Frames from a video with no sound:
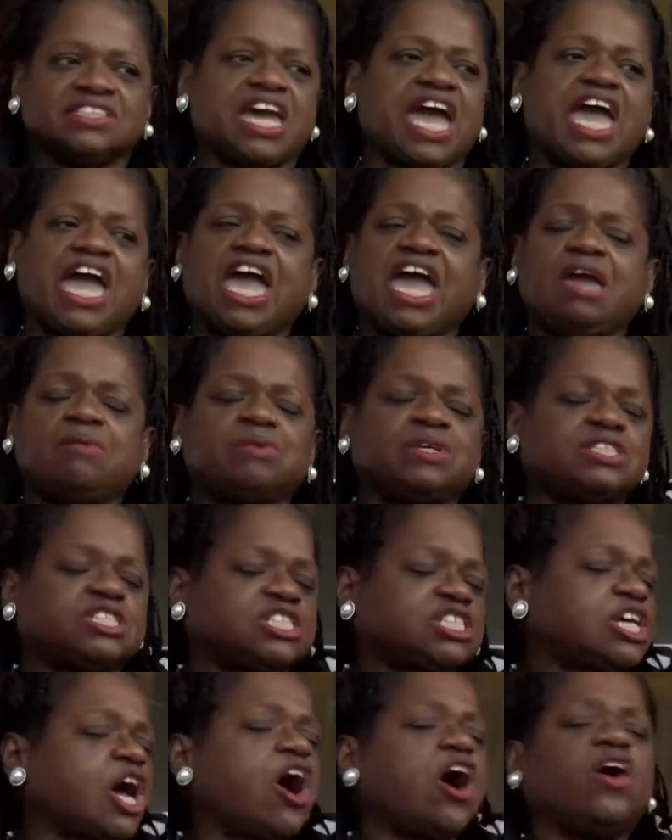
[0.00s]
came and
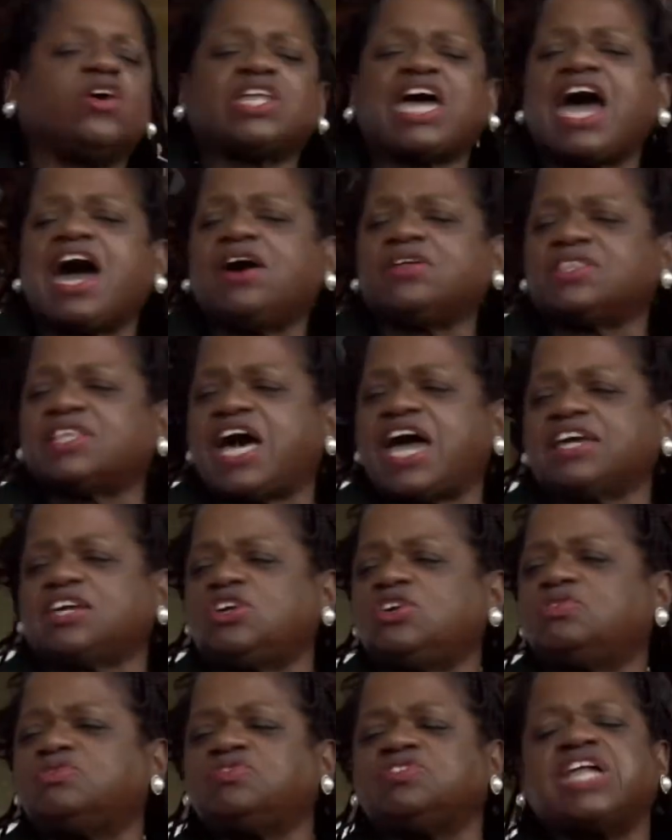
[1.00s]
showed out
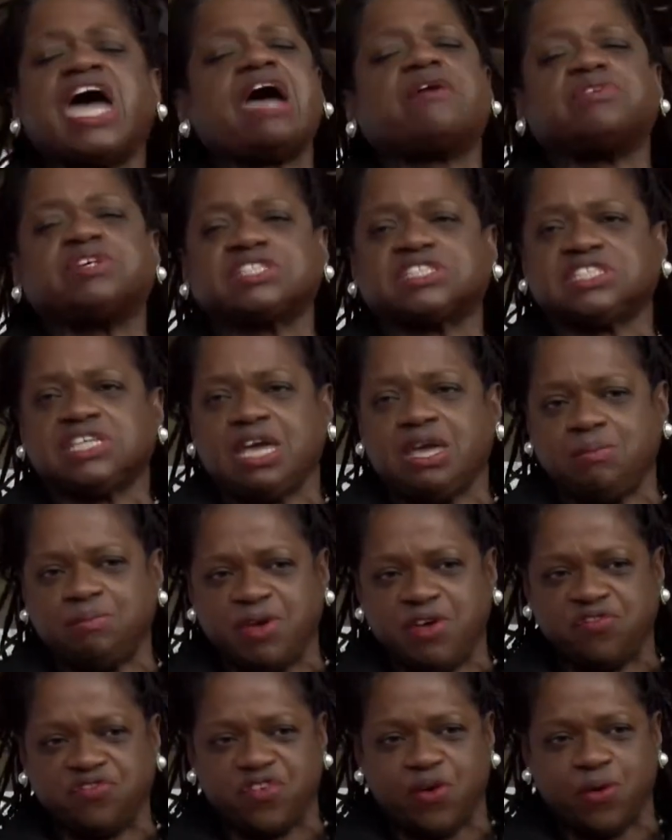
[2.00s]
like you've never seen before.